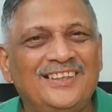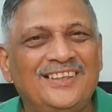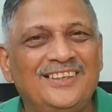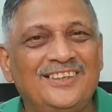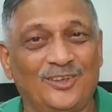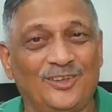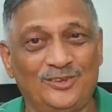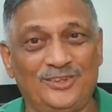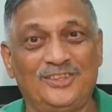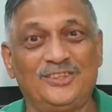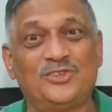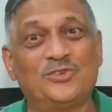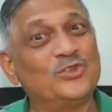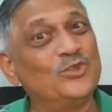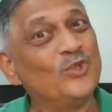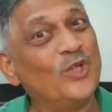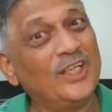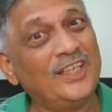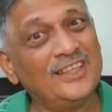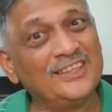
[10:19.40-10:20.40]
Now, this was
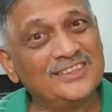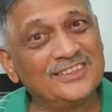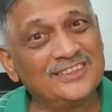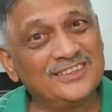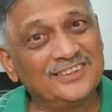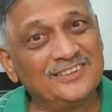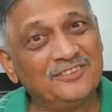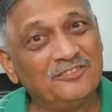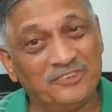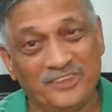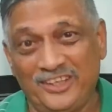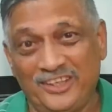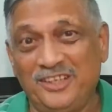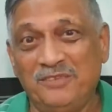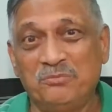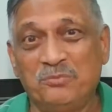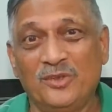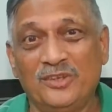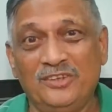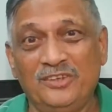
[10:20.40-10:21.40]
knowledge, very
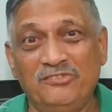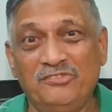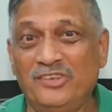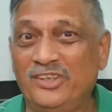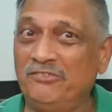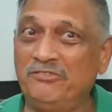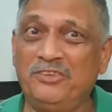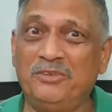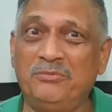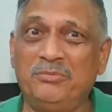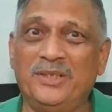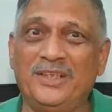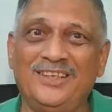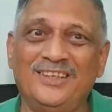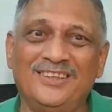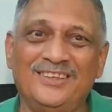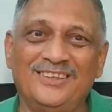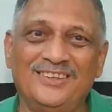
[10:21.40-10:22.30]
important for everybody.